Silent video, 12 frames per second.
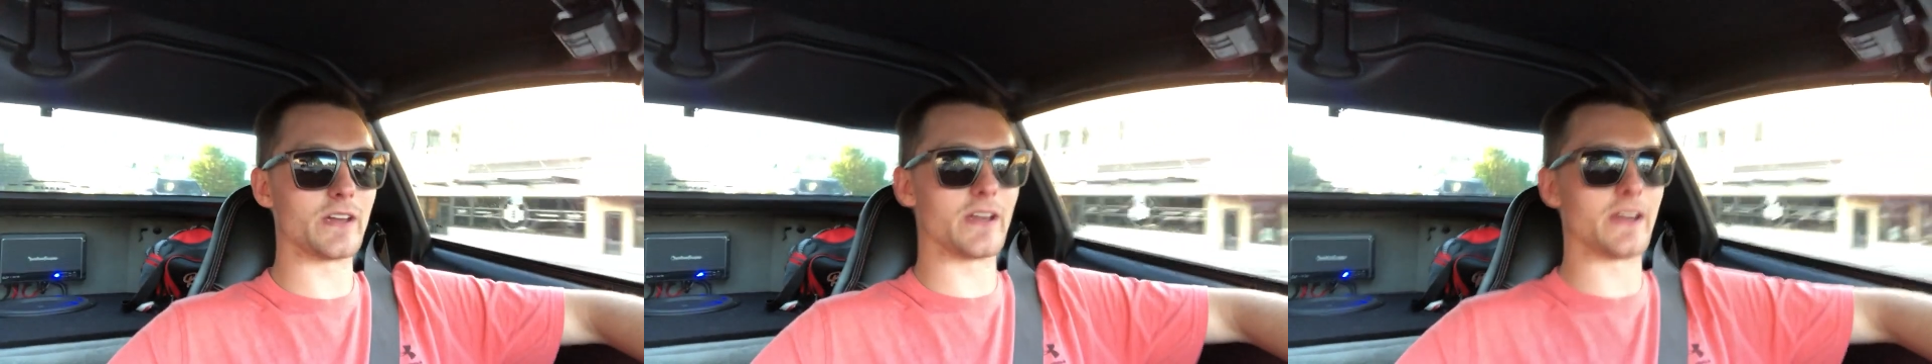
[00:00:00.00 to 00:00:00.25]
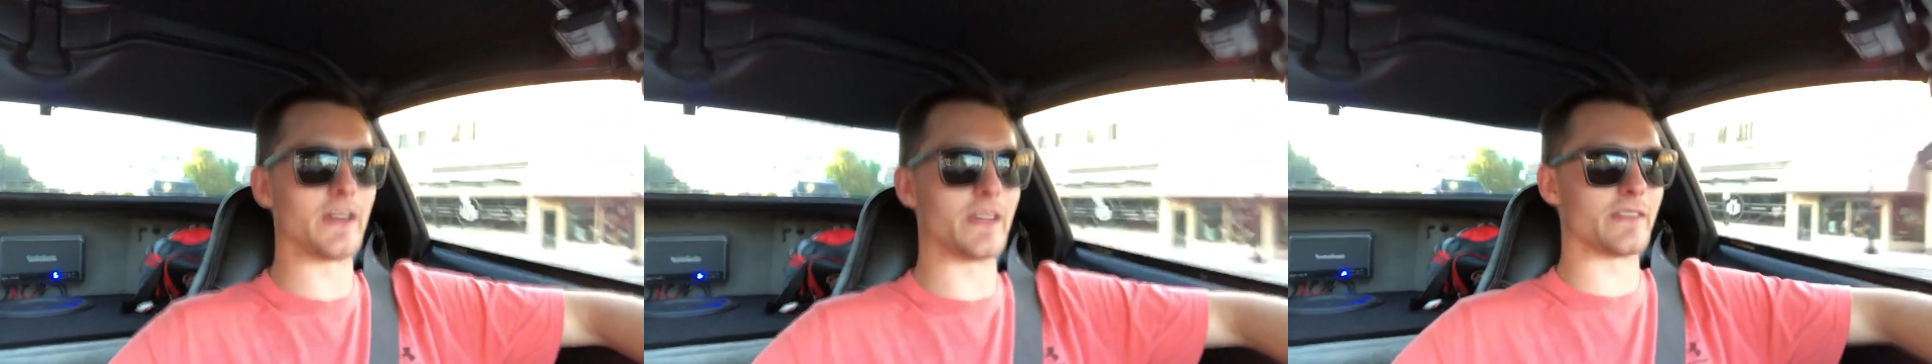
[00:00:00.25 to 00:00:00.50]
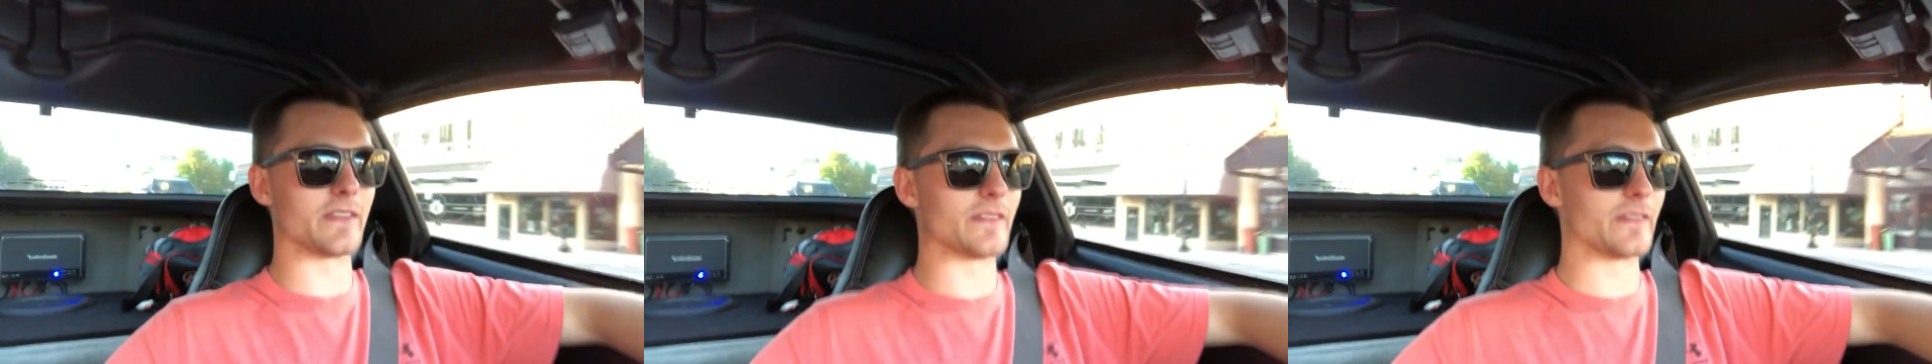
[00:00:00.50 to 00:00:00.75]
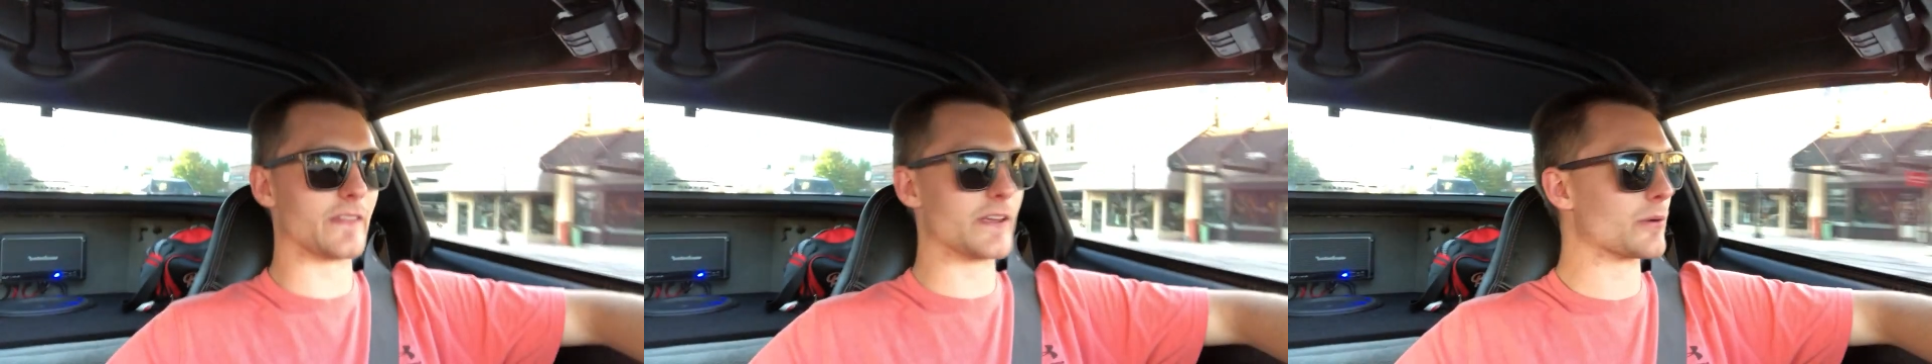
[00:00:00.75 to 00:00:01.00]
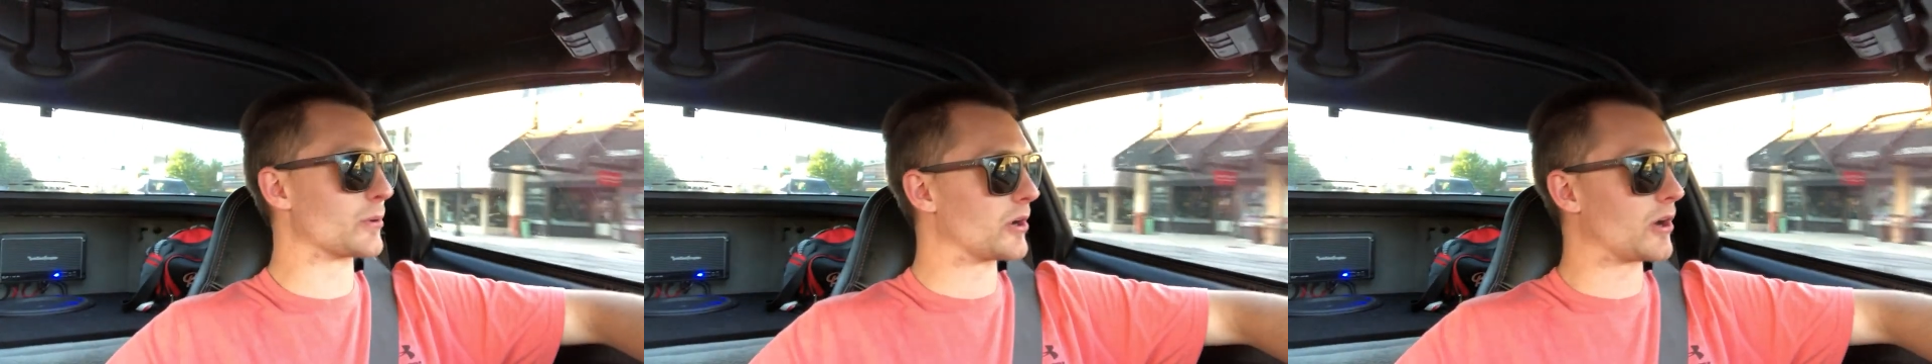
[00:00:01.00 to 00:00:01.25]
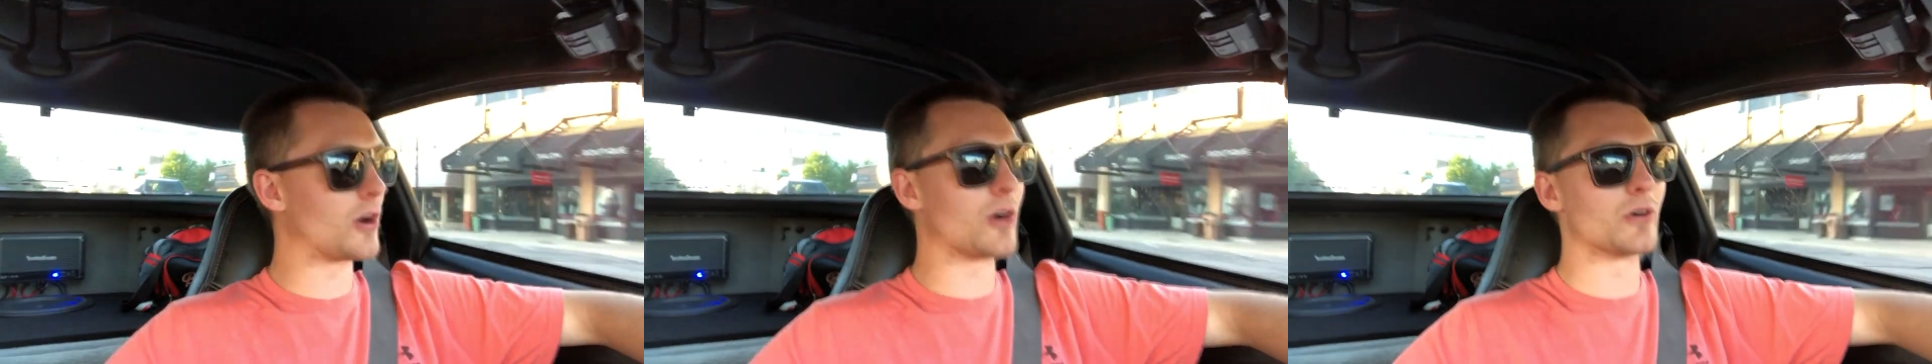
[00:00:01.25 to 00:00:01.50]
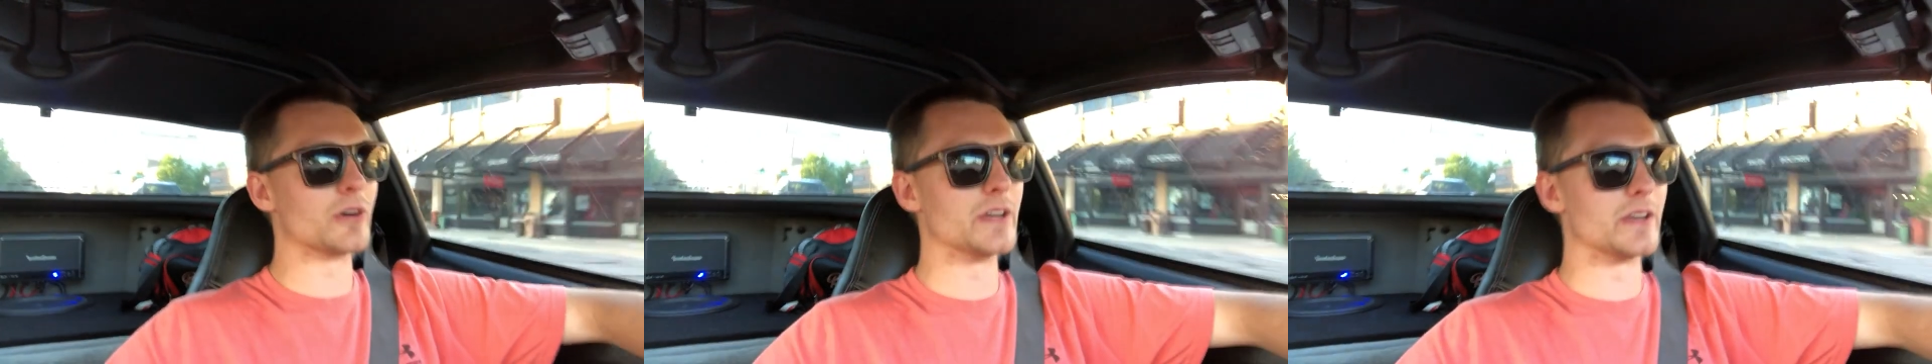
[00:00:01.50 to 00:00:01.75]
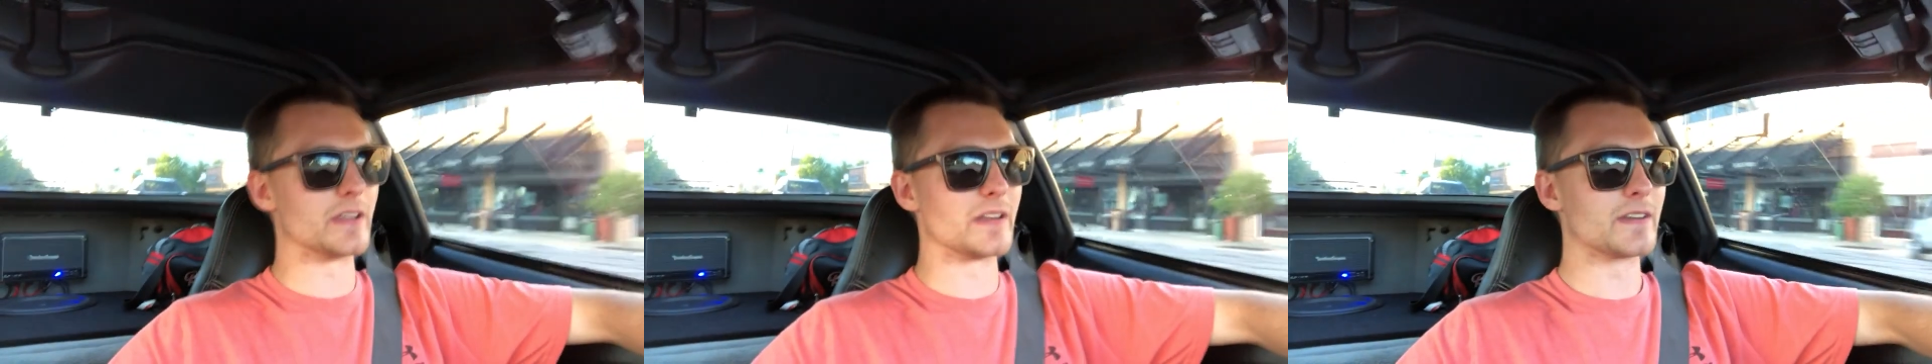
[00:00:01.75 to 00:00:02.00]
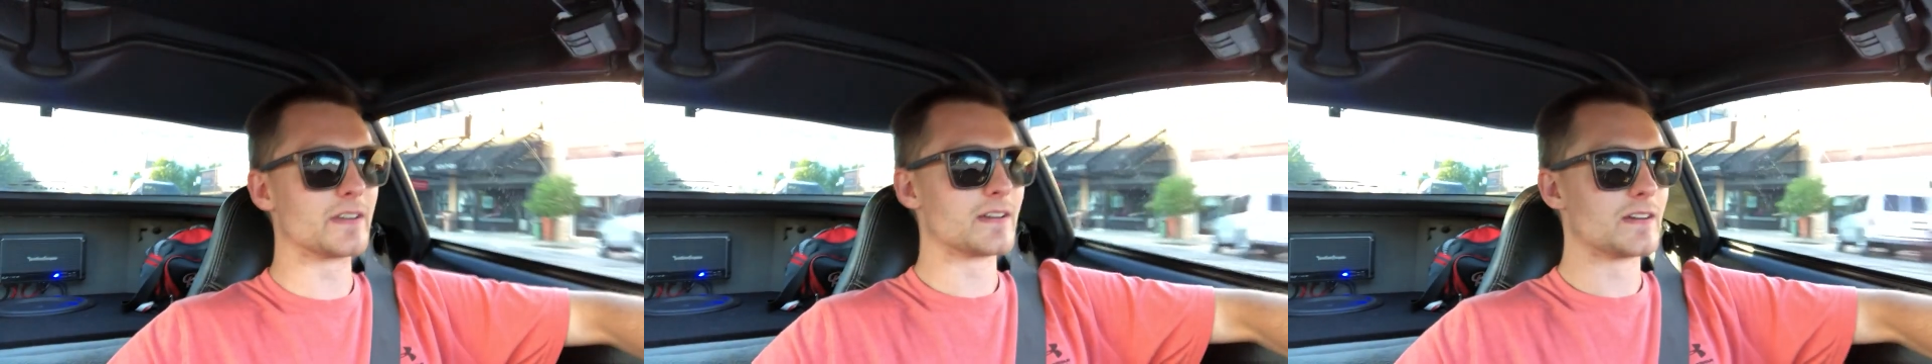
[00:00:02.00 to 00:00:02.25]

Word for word: and they were all in.